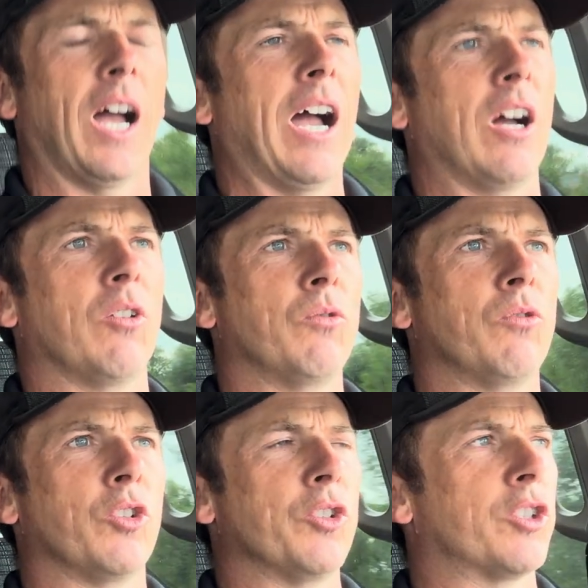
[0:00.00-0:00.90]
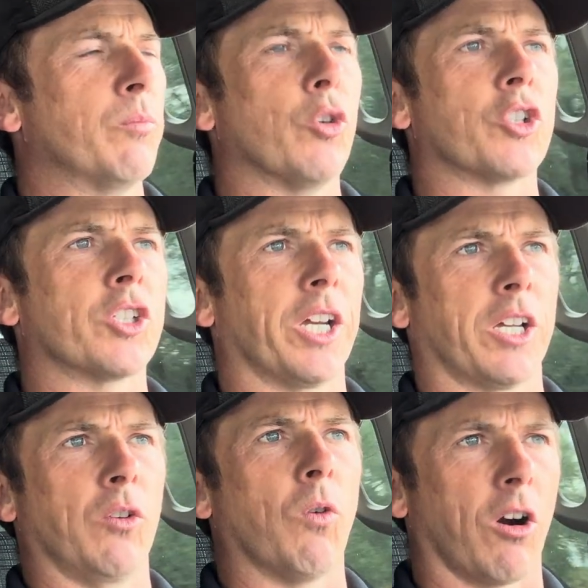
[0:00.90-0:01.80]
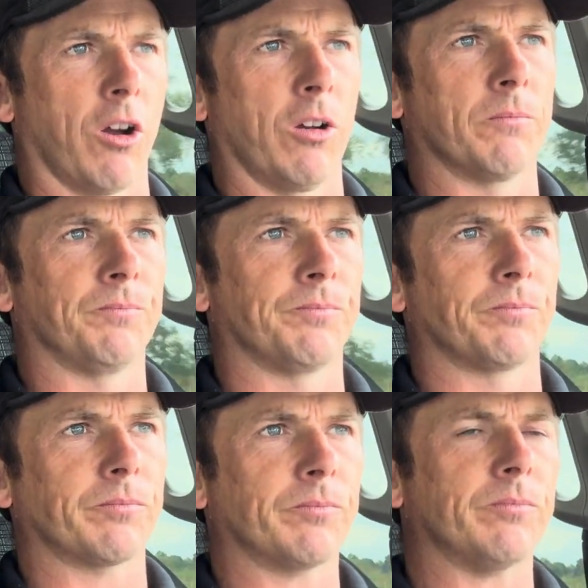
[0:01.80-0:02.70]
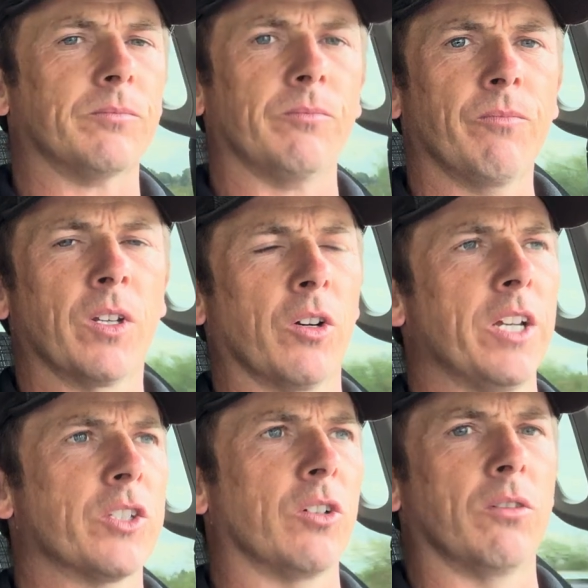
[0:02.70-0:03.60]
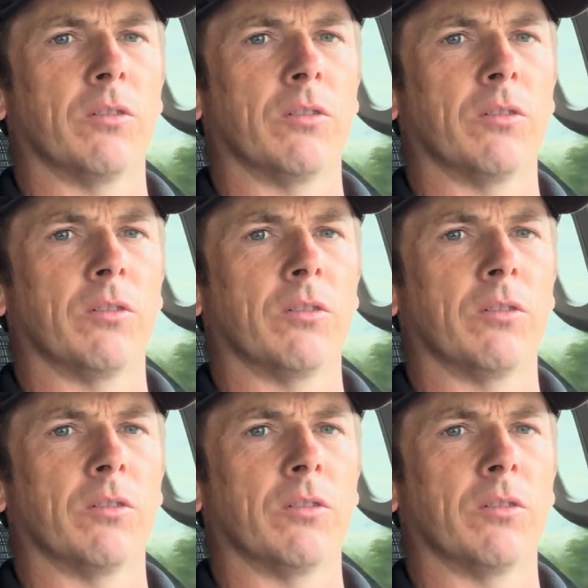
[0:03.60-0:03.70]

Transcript: How does the motorcycle work? Okay, so